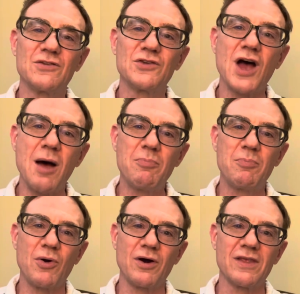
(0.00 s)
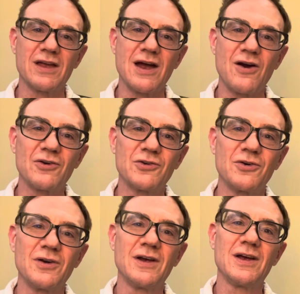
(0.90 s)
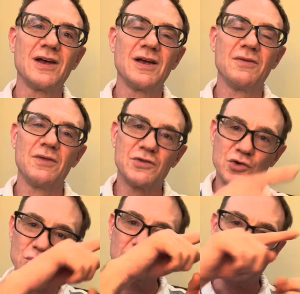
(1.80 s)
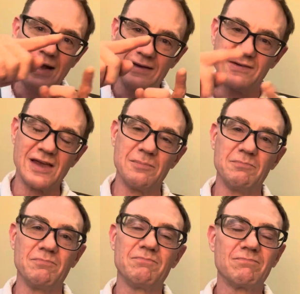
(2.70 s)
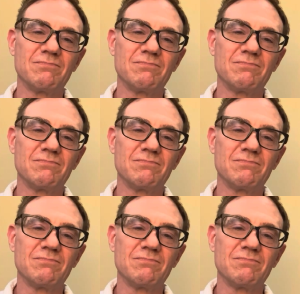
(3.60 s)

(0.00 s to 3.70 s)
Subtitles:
top part of the character, the 2 lines can